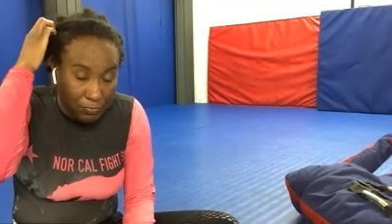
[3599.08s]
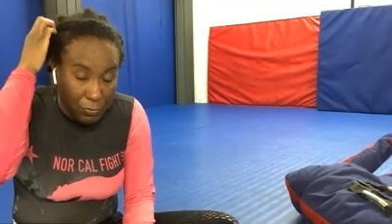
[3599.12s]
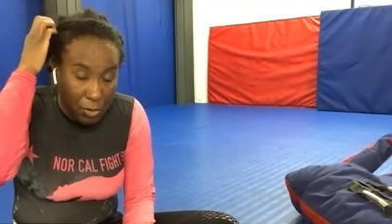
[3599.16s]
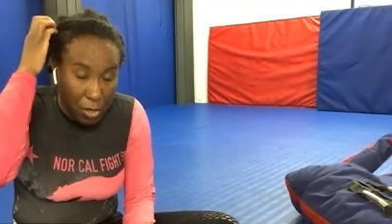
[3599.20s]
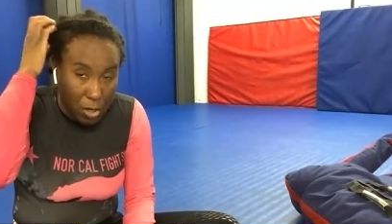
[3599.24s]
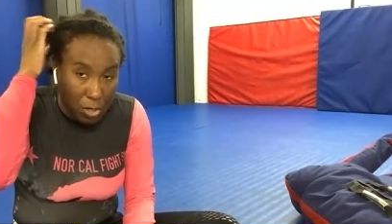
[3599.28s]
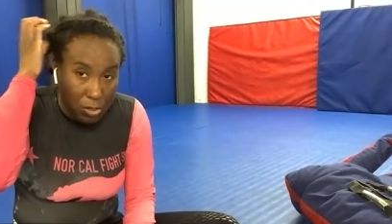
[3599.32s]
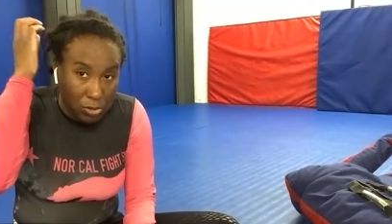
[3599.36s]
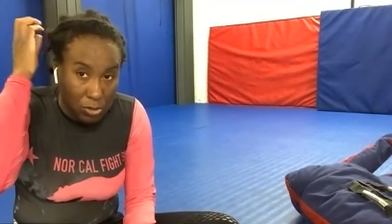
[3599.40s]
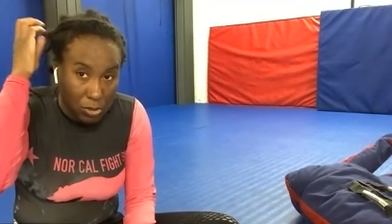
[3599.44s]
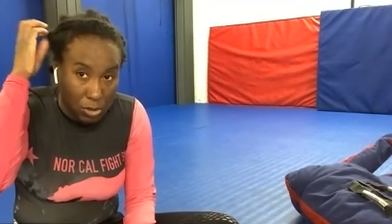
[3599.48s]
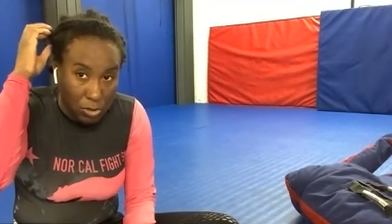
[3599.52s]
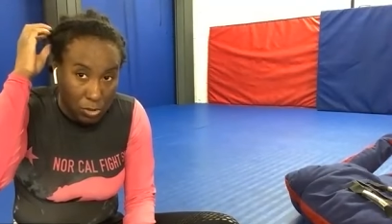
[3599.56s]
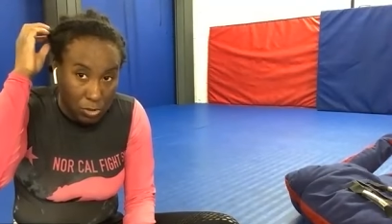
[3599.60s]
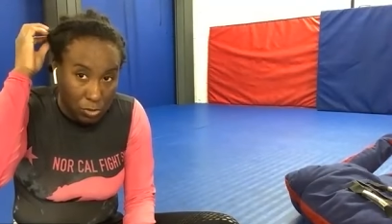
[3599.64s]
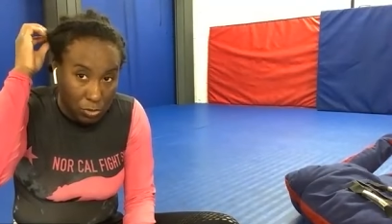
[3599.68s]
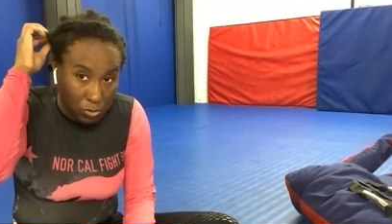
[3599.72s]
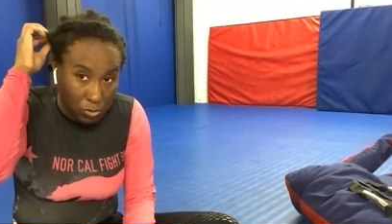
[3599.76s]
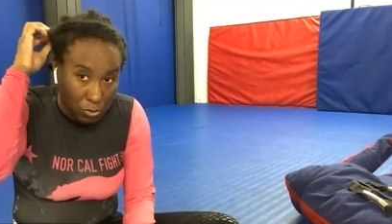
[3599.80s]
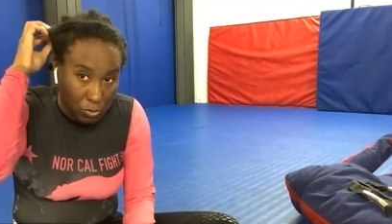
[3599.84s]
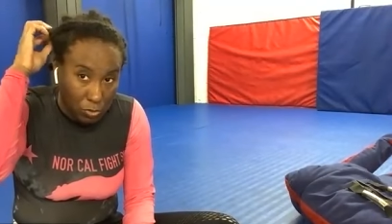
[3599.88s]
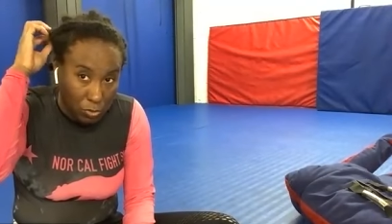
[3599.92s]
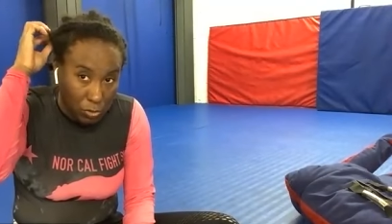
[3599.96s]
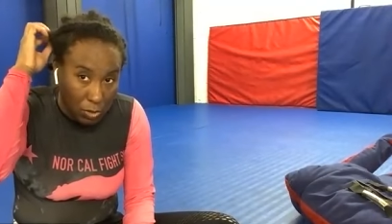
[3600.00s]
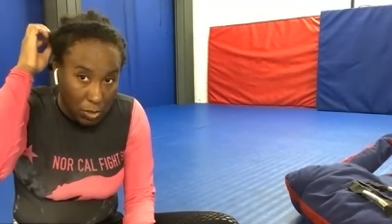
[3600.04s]

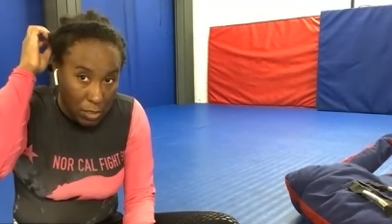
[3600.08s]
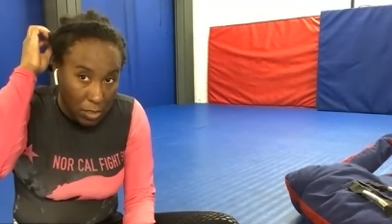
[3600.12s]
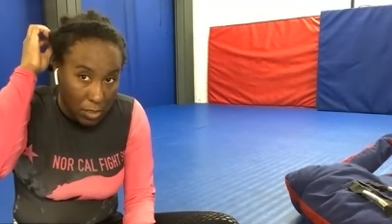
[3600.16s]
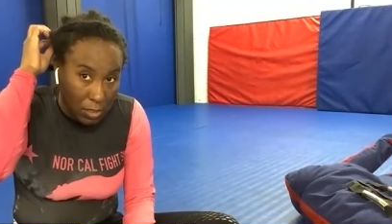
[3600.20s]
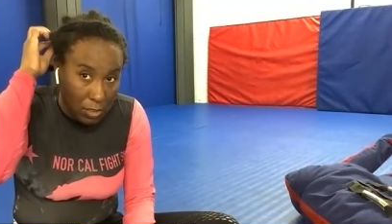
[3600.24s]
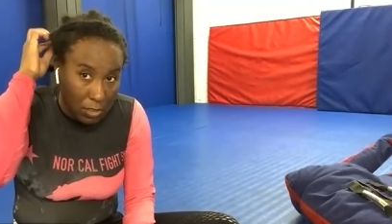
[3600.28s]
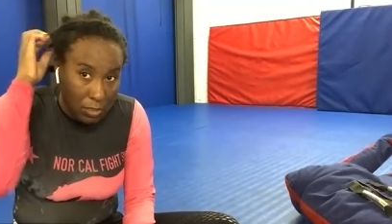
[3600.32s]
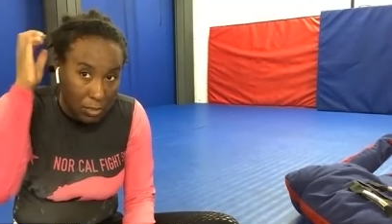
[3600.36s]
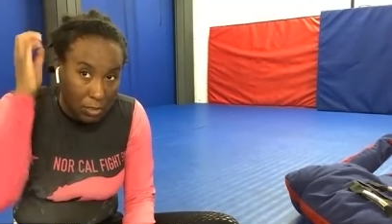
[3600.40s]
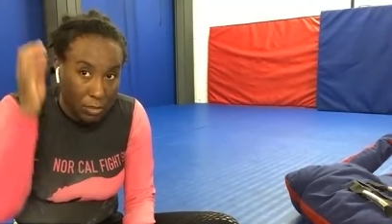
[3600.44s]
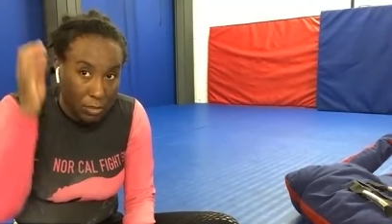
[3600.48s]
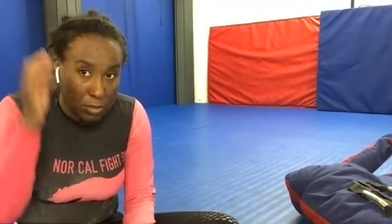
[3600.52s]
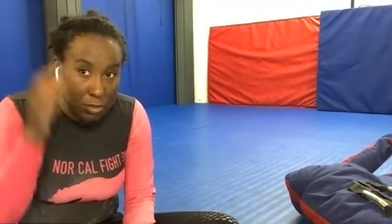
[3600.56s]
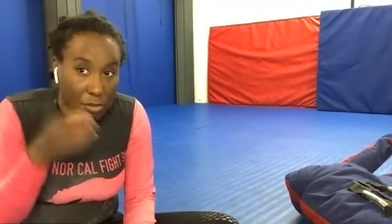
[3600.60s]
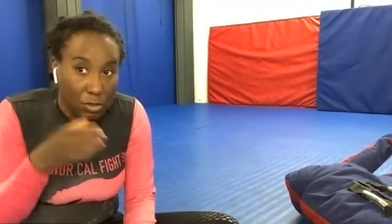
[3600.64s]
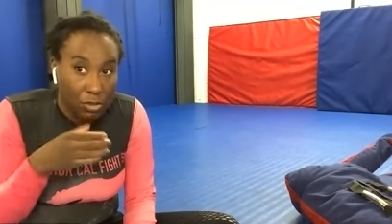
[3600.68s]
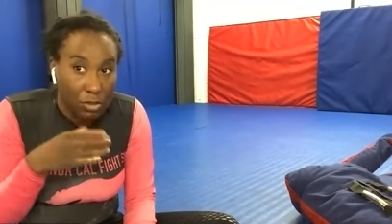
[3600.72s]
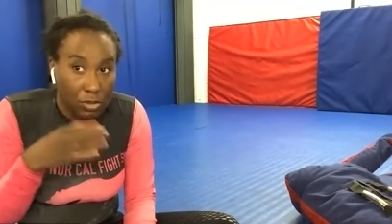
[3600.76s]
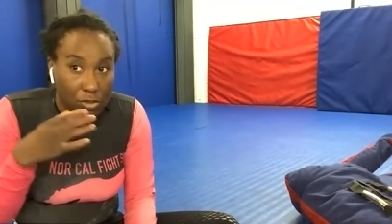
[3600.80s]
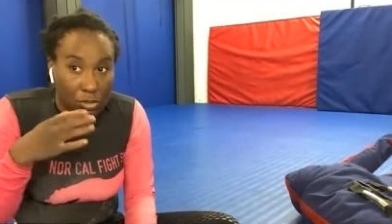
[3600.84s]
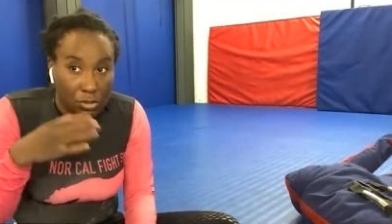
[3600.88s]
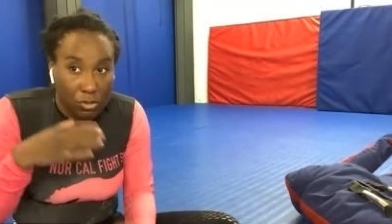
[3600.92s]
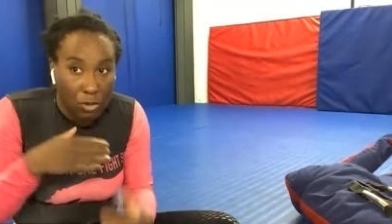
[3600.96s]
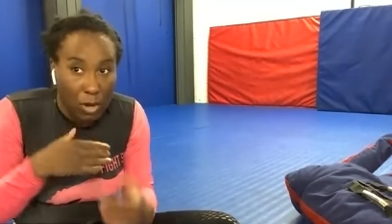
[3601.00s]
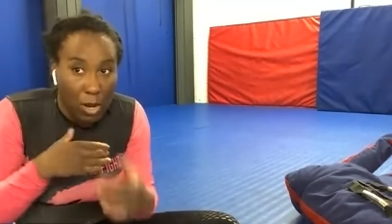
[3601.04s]
Also,
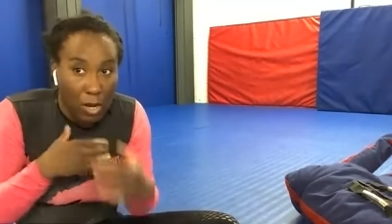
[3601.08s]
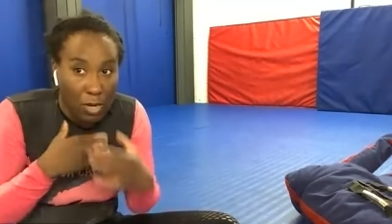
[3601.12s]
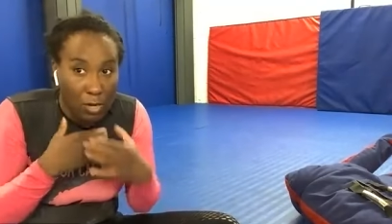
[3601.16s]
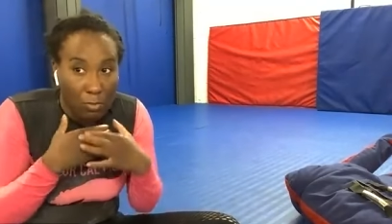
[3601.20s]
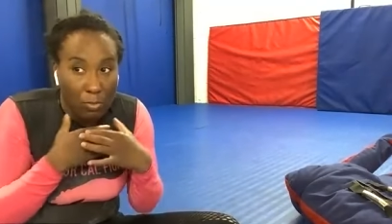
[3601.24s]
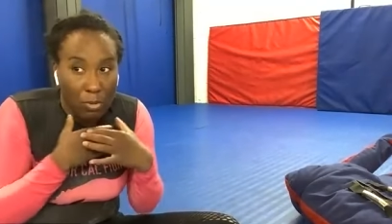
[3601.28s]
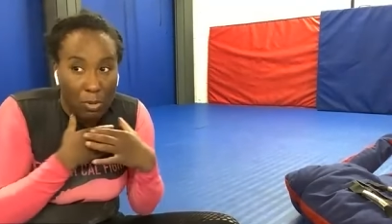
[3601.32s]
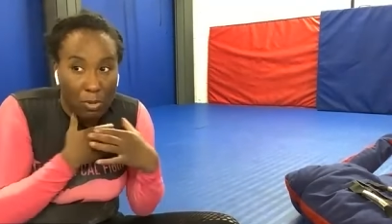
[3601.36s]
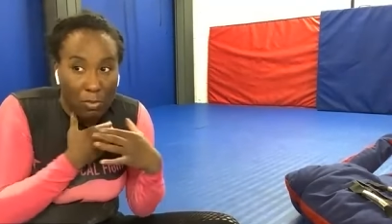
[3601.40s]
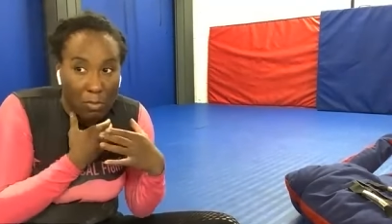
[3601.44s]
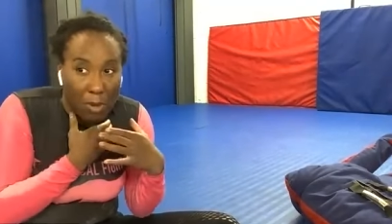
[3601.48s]
try to be